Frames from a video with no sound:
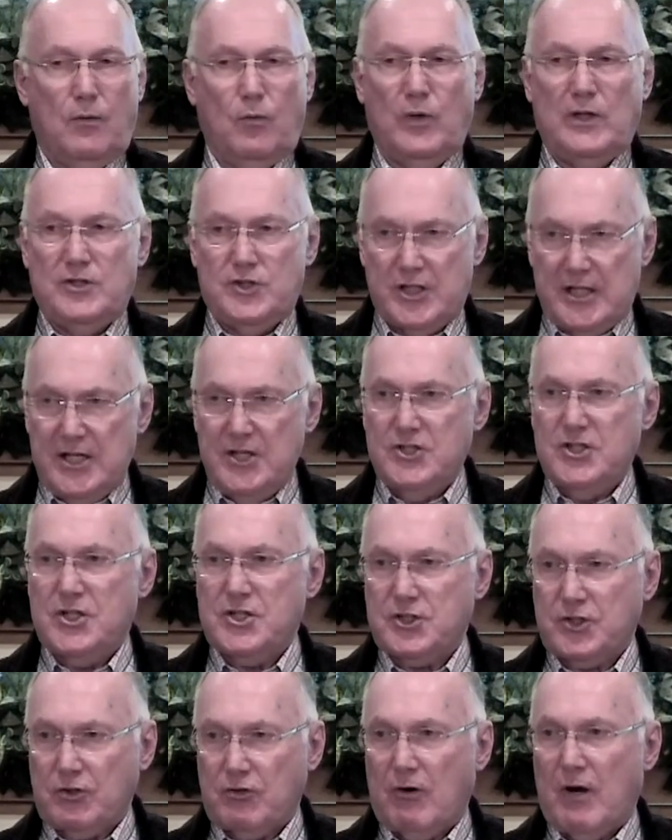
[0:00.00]
when
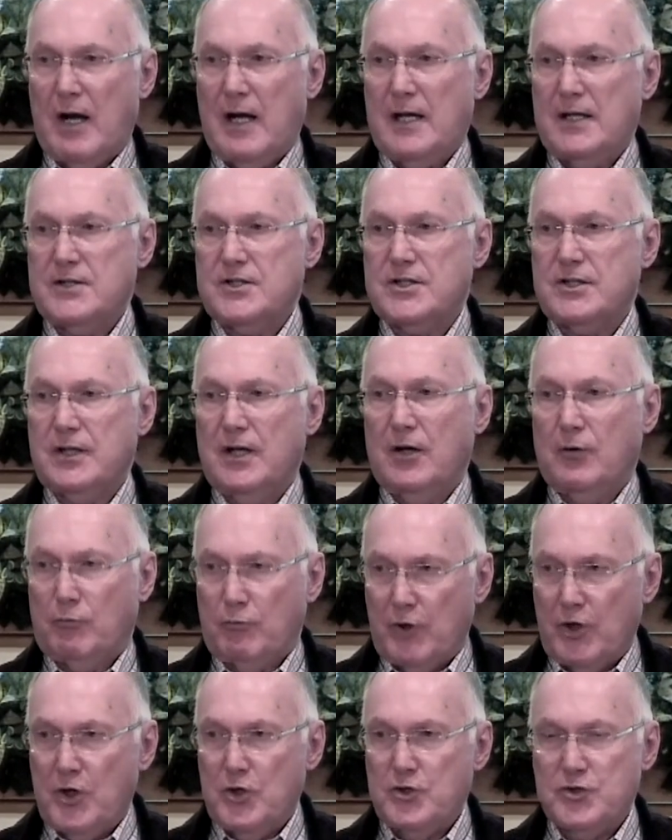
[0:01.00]
Jesus Christ
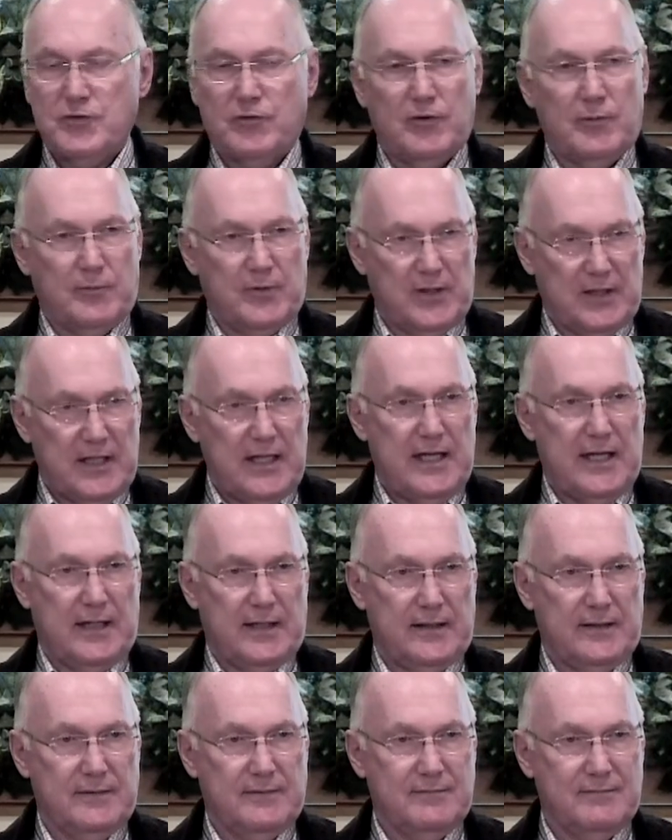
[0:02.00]
arose from the
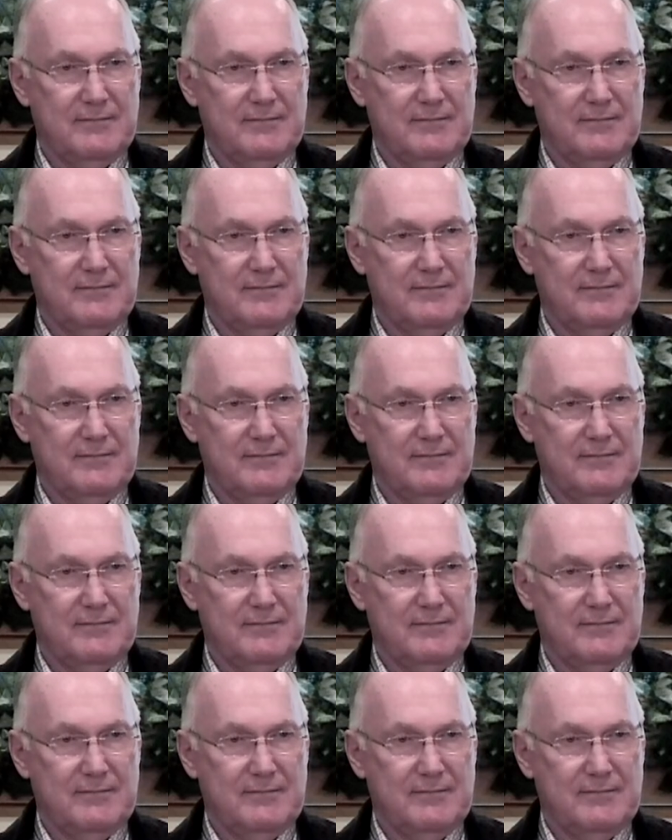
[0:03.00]
dead.